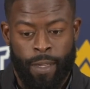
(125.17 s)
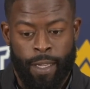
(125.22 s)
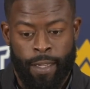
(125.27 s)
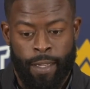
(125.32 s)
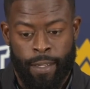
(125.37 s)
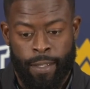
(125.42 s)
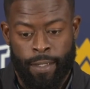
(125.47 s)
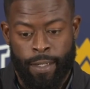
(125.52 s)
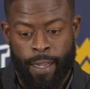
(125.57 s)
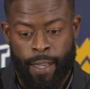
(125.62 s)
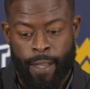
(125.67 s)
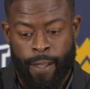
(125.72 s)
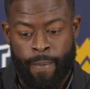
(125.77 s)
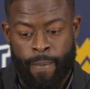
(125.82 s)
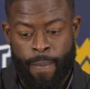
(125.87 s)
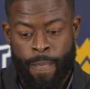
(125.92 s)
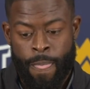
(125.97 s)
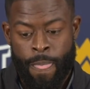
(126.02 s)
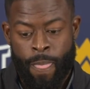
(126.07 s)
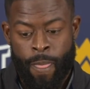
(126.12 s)
And,
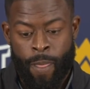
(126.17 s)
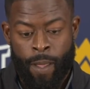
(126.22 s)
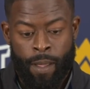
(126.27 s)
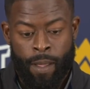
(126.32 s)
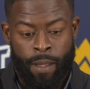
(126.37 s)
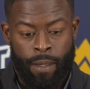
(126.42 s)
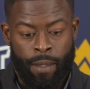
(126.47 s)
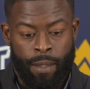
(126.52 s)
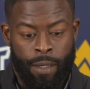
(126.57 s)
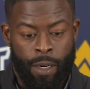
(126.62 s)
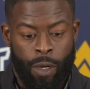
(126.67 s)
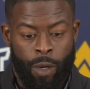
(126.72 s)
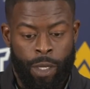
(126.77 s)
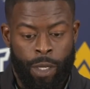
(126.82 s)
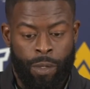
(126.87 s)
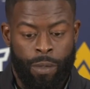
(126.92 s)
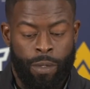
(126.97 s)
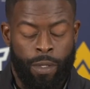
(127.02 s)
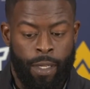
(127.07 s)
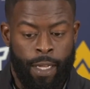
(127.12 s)
you know,
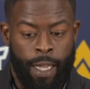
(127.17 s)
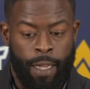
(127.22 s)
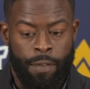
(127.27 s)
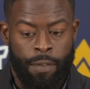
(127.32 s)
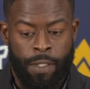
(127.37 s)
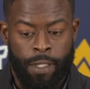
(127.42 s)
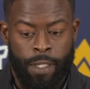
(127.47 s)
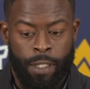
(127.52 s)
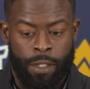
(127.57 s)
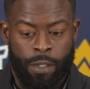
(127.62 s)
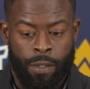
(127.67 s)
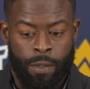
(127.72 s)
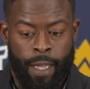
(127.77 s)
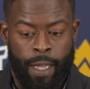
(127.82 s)
he obviously